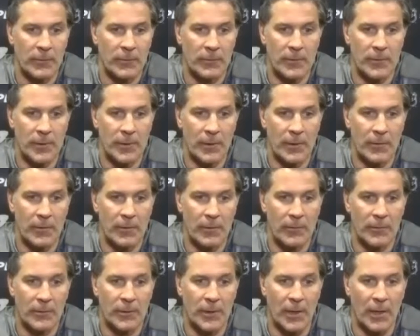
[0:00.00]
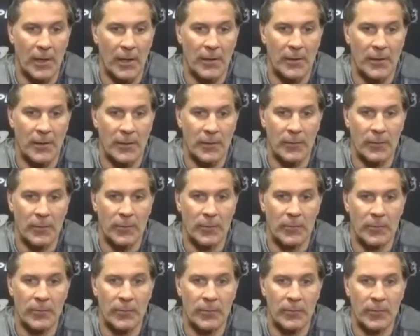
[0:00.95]
you know, trying
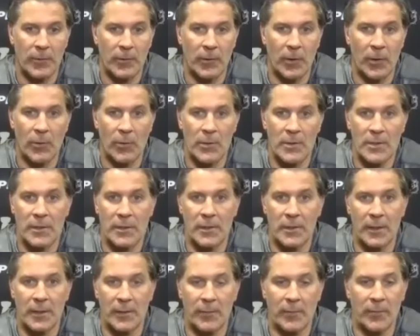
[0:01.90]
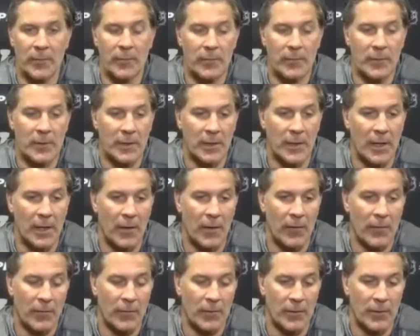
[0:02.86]
to grow as a team
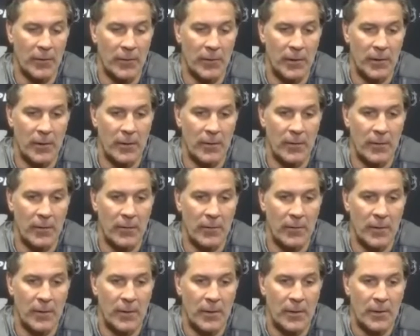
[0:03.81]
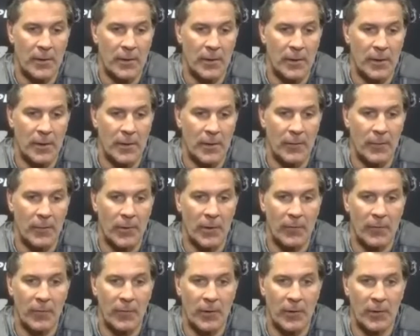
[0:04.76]
together. And
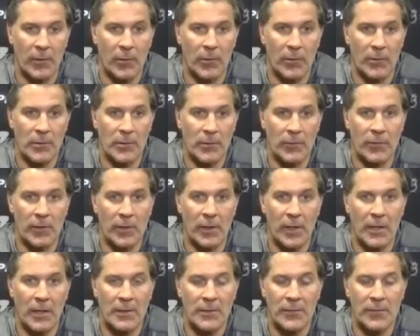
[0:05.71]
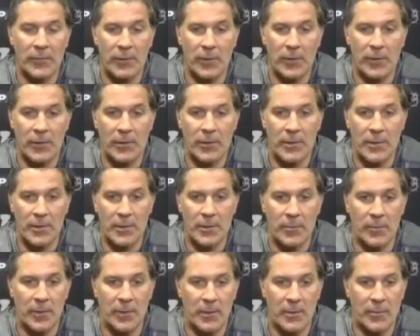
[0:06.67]
one of our goals over the last few years
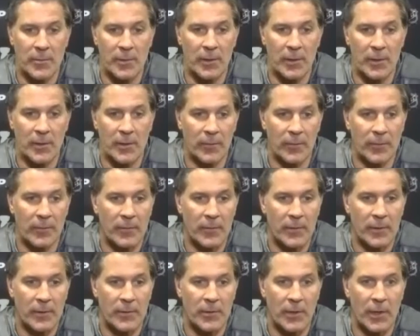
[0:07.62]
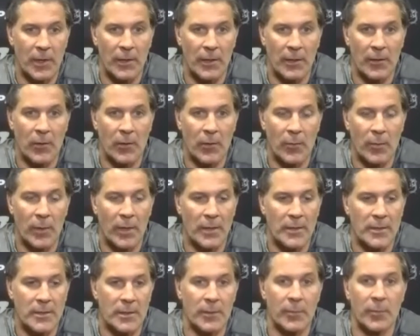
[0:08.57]
has been to try and get home
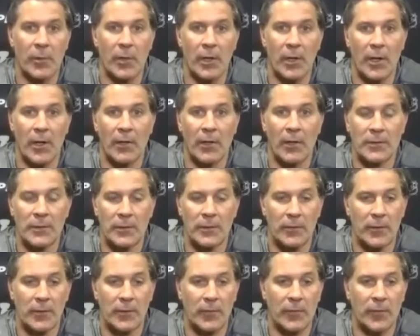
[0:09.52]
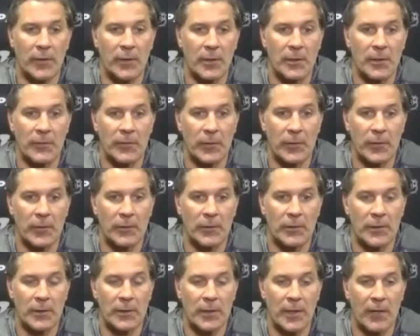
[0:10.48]
ice in the playoffs and finish
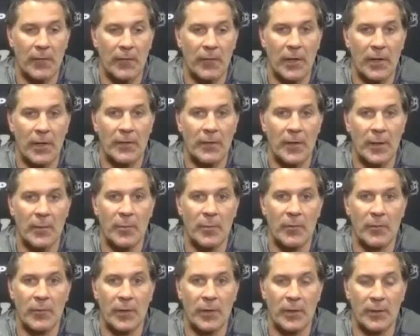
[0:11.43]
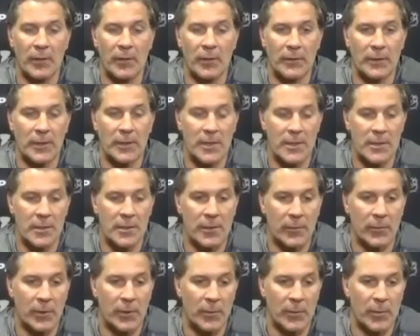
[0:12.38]
first and have that type of regular season
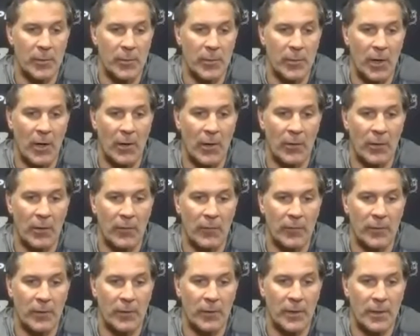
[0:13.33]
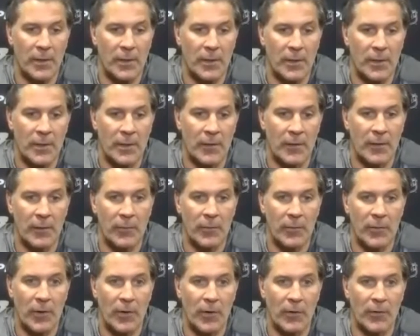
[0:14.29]
that we could be proud of. And I think
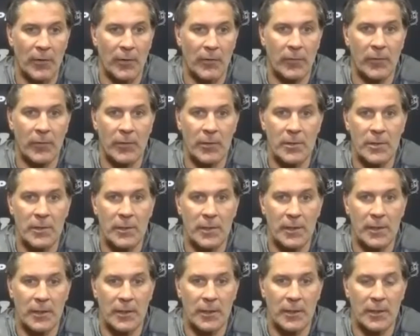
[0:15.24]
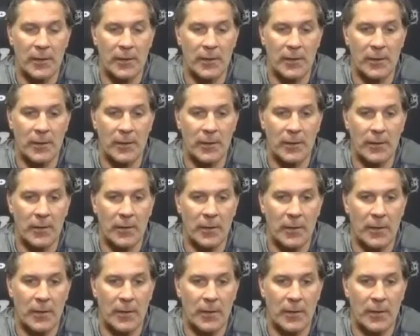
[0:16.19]
with all the adversity and